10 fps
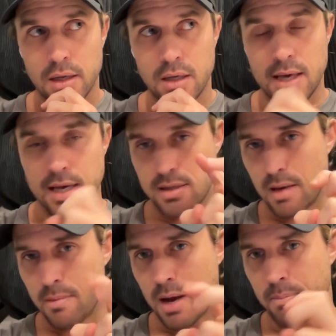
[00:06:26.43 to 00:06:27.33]
yes,
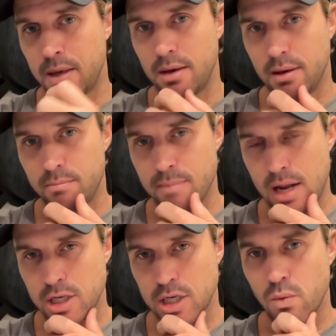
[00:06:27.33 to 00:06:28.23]
they might be
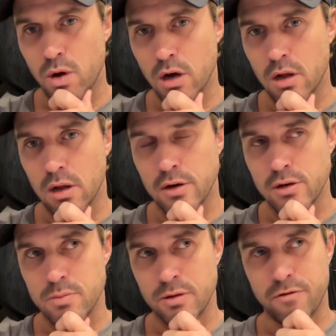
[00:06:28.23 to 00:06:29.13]
managing
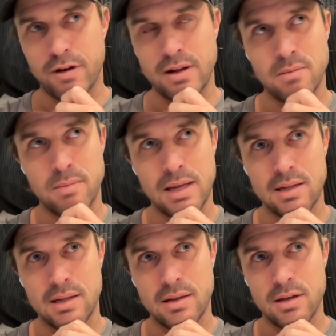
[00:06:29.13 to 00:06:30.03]
workloads, but
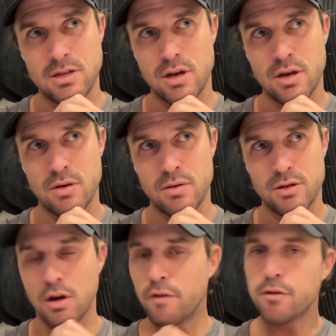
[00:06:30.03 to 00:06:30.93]
fundamentally there's no
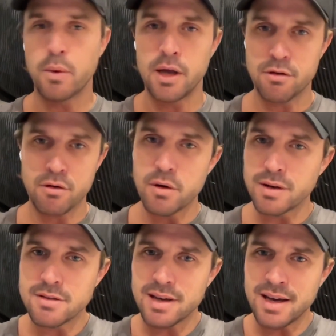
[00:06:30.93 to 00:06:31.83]
soft way through it.